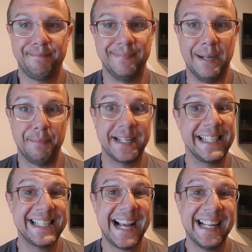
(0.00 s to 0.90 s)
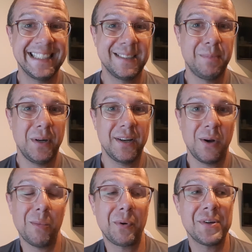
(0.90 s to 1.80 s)
I'm pretty disheartened by the
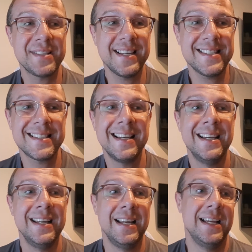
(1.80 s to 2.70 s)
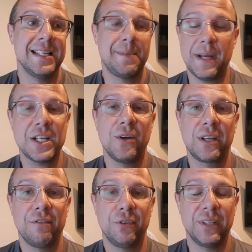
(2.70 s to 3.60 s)
whole process, especially
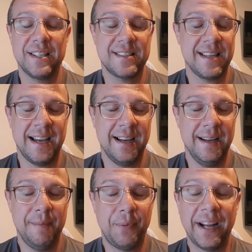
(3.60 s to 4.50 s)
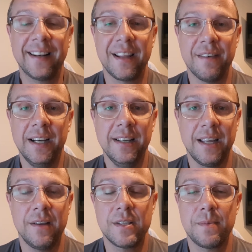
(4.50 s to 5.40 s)
looking for this brake lever.
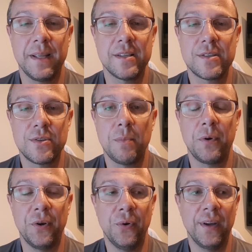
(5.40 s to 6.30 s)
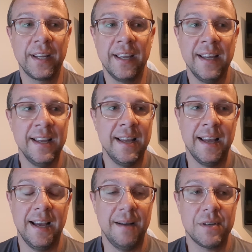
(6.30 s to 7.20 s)
It's been super annoying.
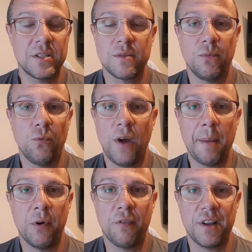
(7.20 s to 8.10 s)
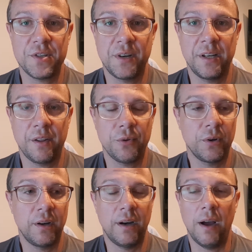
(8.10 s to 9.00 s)
Just way more frustrating. I
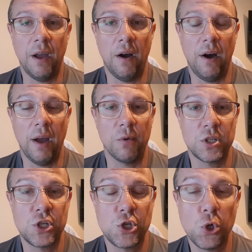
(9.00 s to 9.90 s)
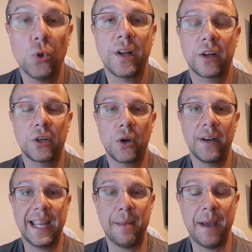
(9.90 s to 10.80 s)
thought I was sure that I could go on
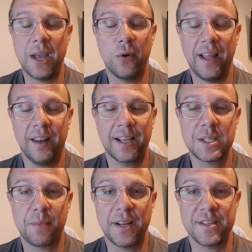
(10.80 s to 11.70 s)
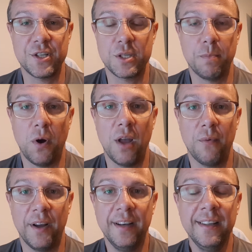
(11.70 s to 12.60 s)
eBay or AliExpress and just buy
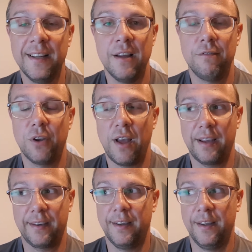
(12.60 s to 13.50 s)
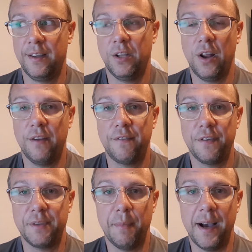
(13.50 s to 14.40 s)
one for like,
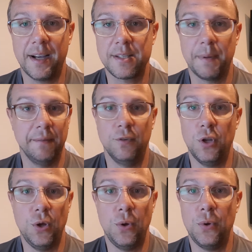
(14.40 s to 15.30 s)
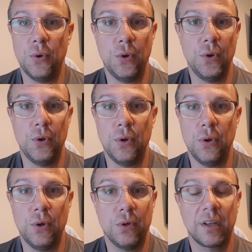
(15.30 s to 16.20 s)
$50, but no.
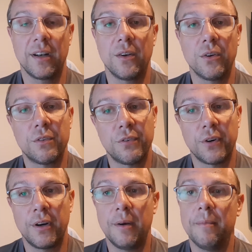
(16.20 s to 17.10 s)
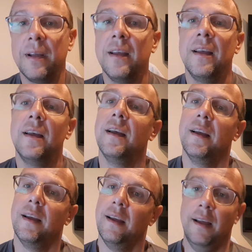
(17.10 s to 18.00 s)
You're gonna look for them.
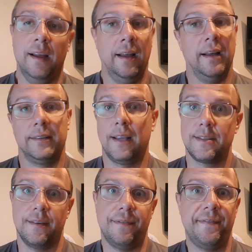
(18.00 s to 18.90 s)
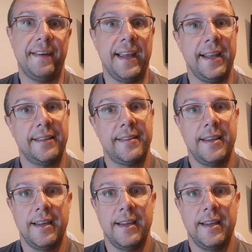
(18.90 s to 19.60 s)
Does it fit?